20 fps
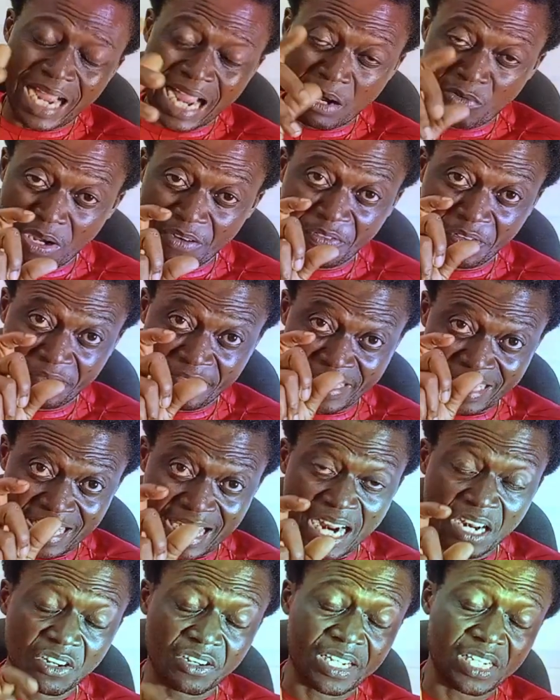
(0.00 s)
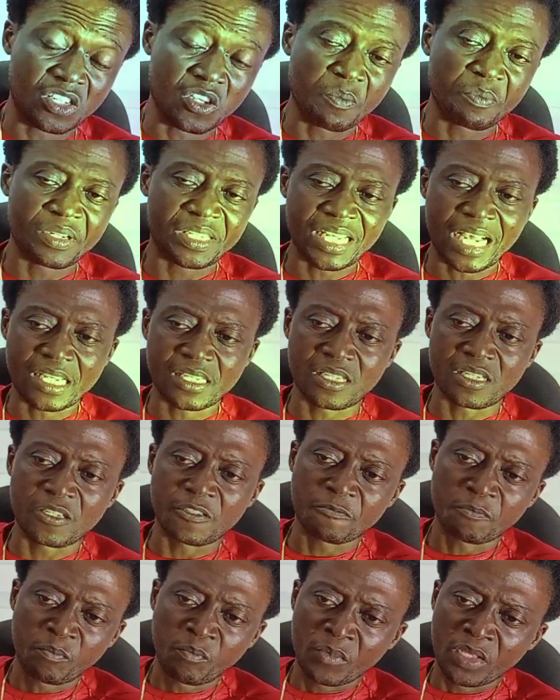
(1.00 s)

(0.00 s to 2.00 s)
I went for physical allocation precisely.